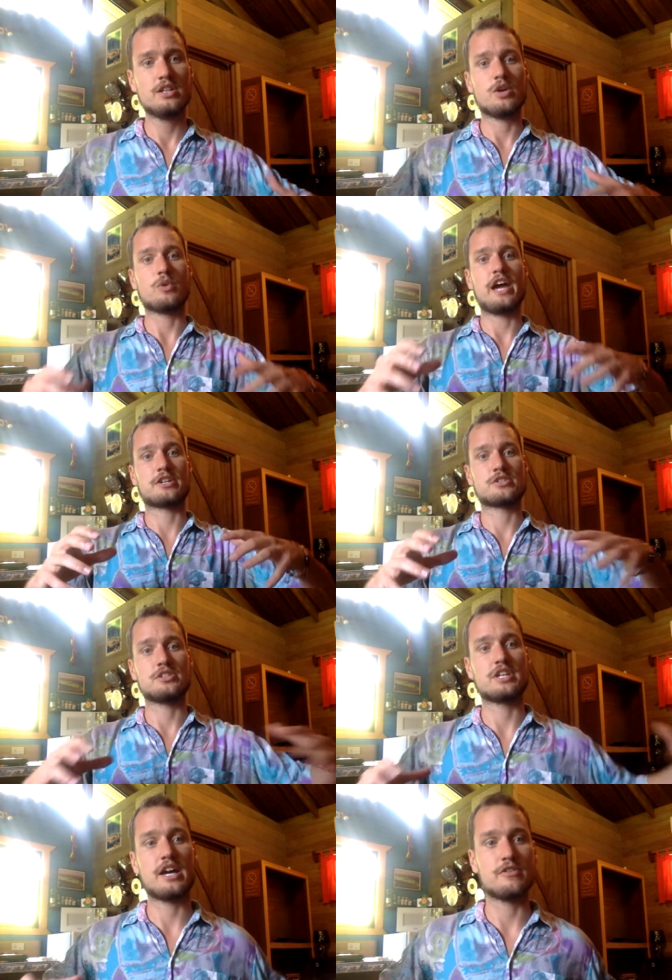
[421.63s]
that we
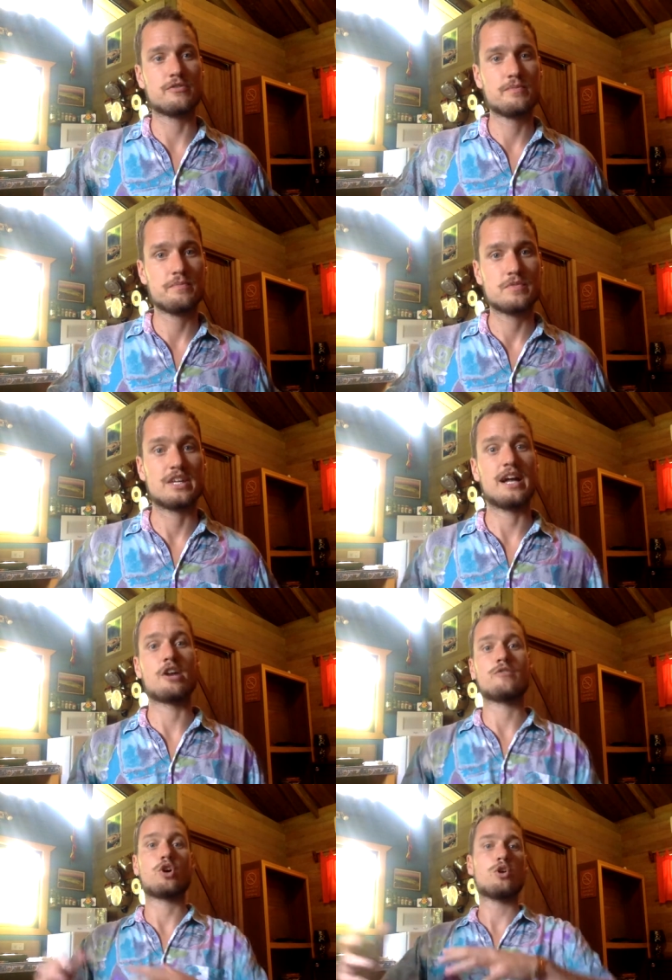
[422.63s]
actually kind of get out
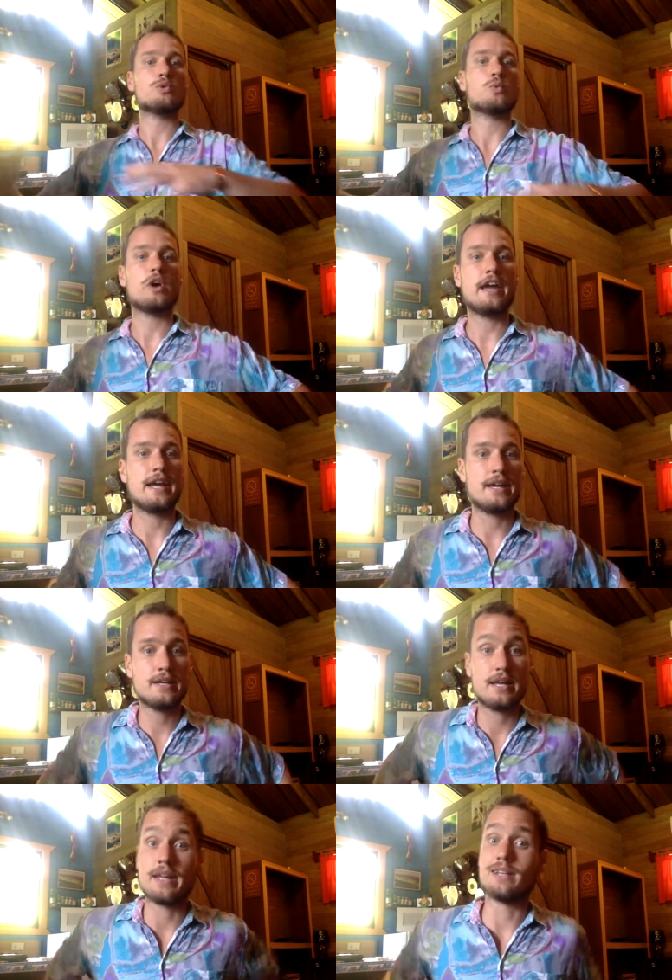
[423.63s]
of our own
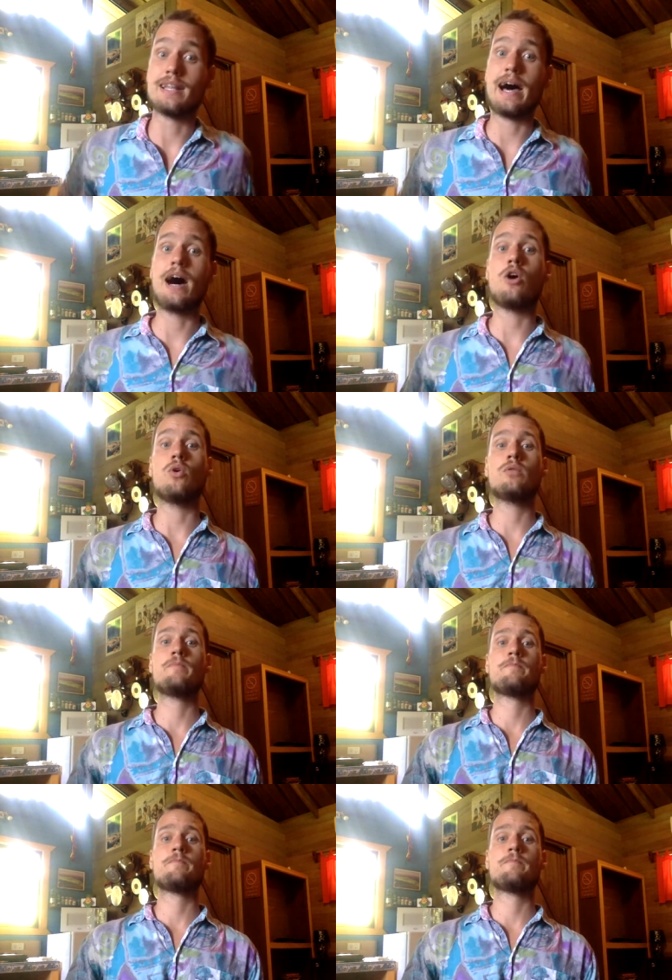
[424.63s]
way and allow